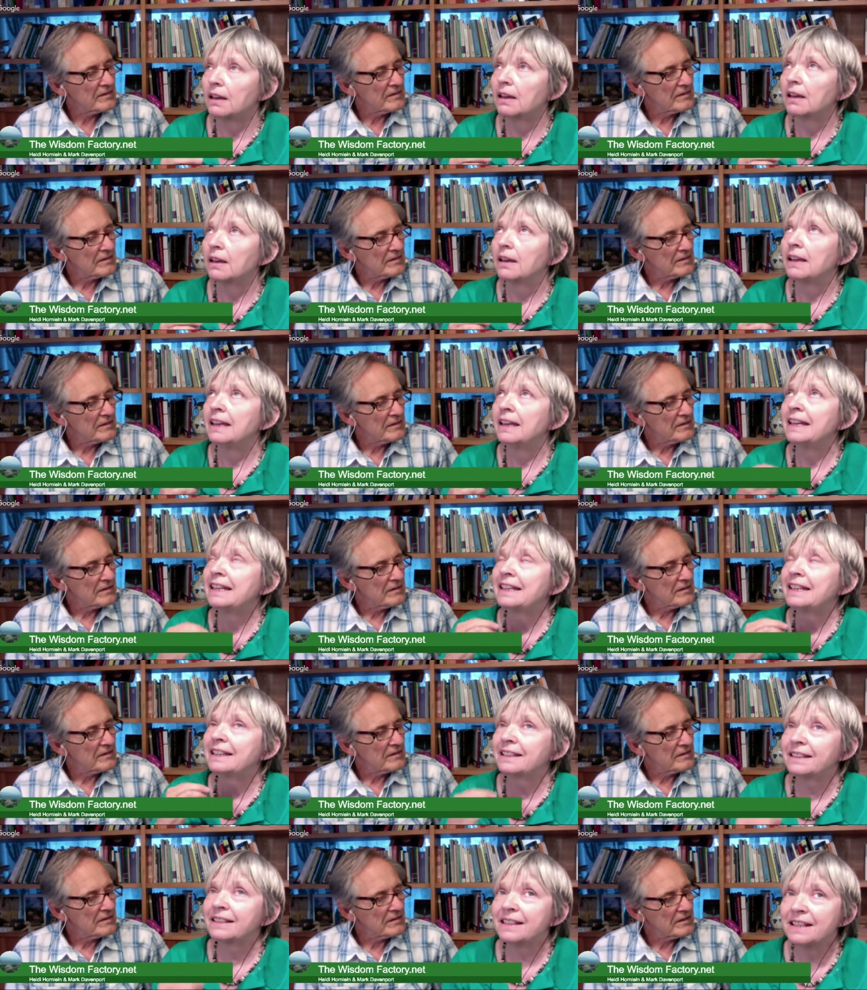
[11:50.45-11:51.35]

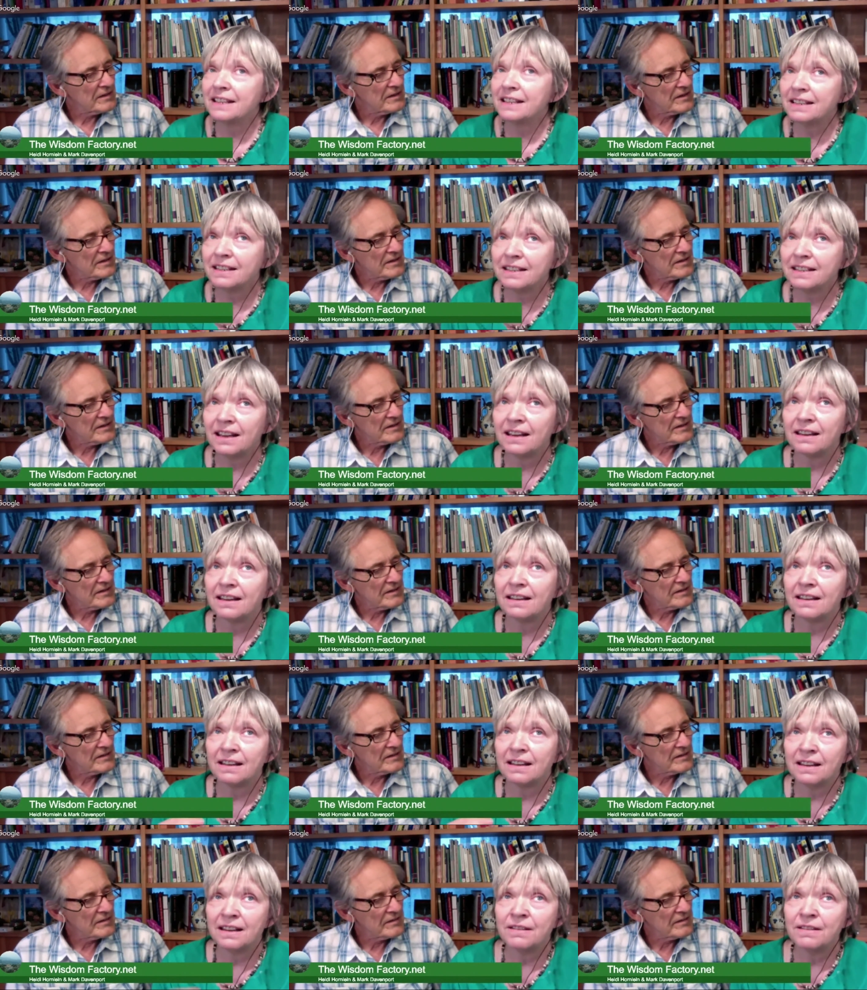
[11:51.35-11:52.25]
Speaker 1: increasing
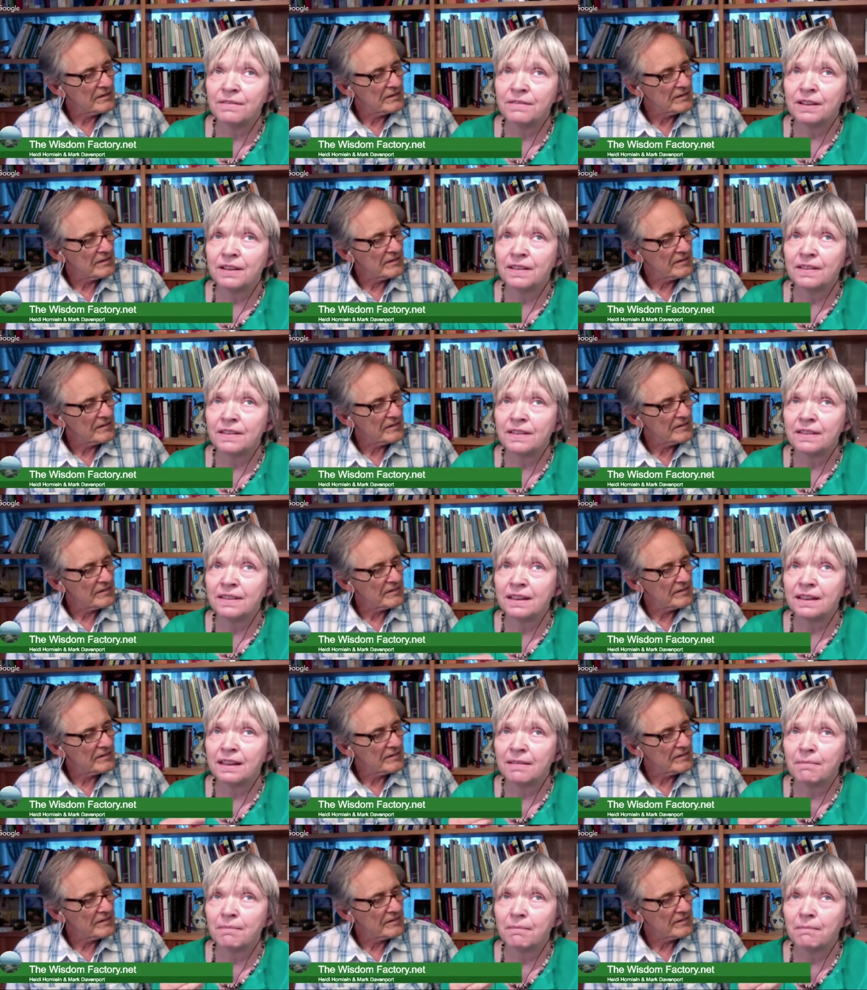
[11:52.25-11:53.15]
even the
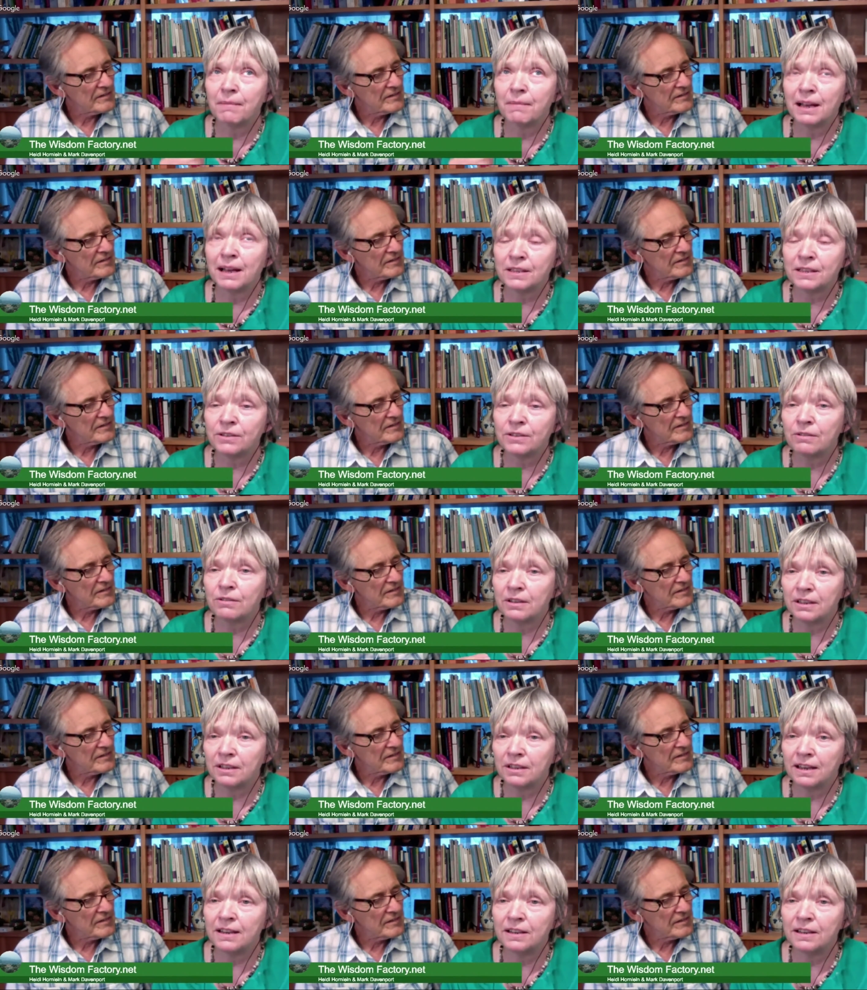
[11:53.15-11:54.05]
masculine
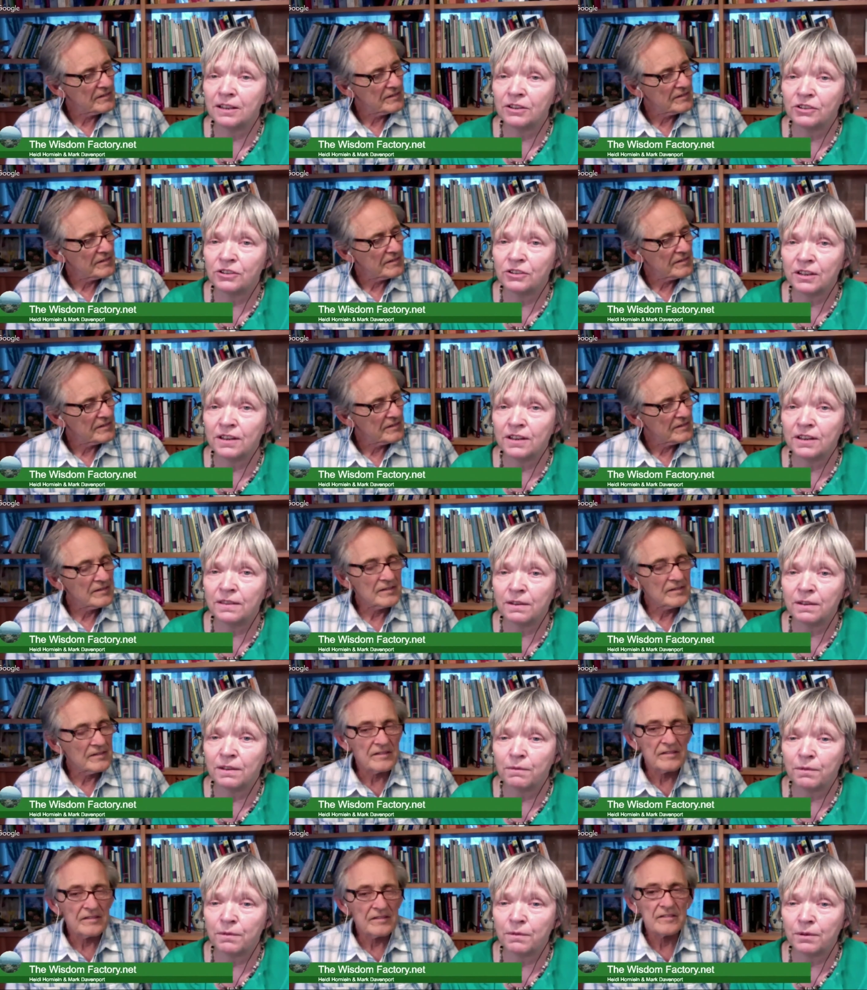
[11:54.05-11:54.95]
energy in the
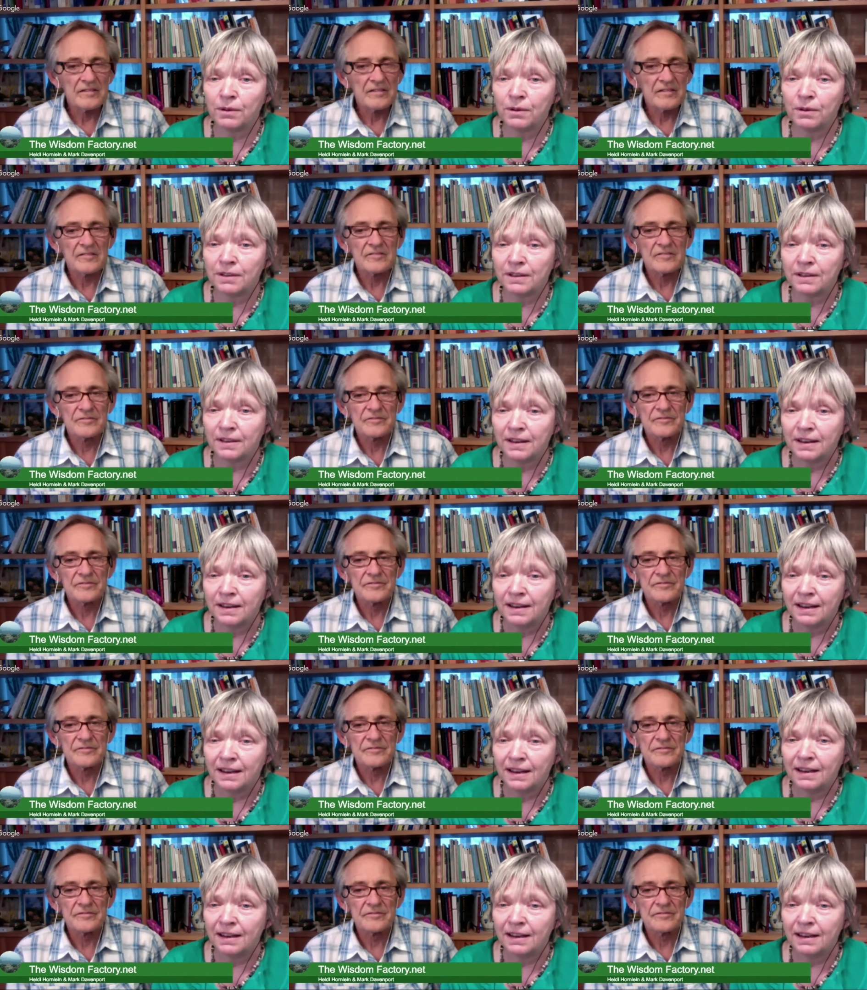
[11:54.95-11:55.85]
world.
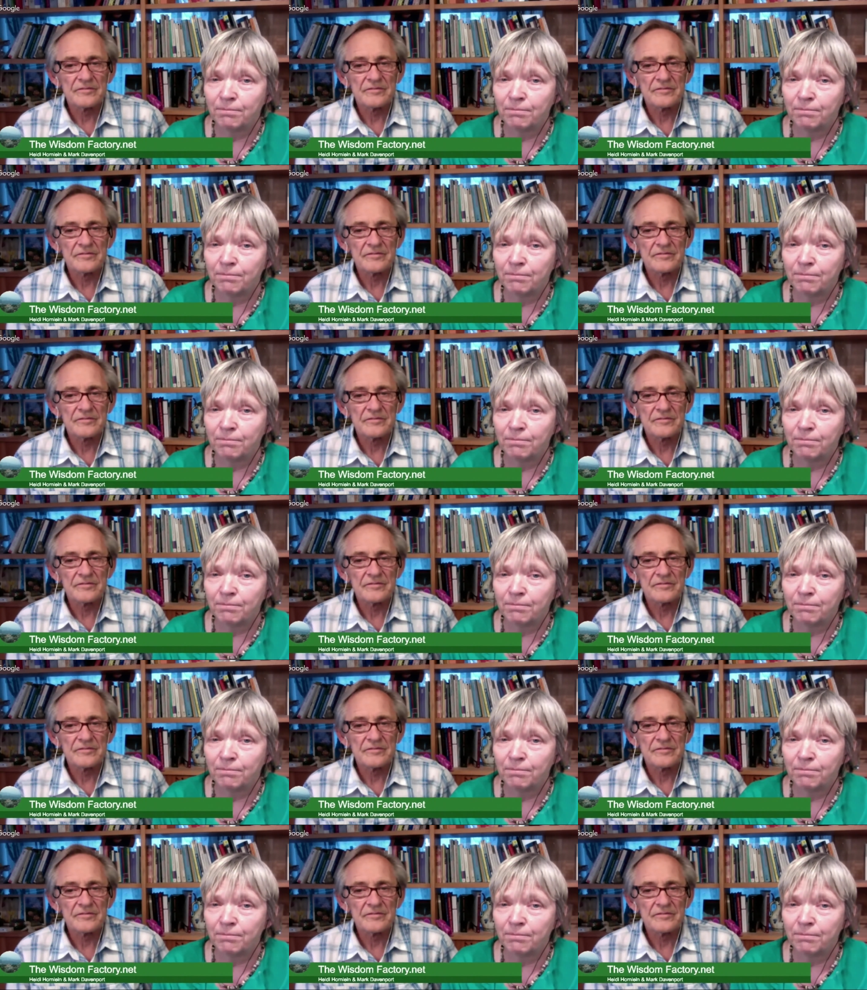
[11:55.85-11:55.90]
And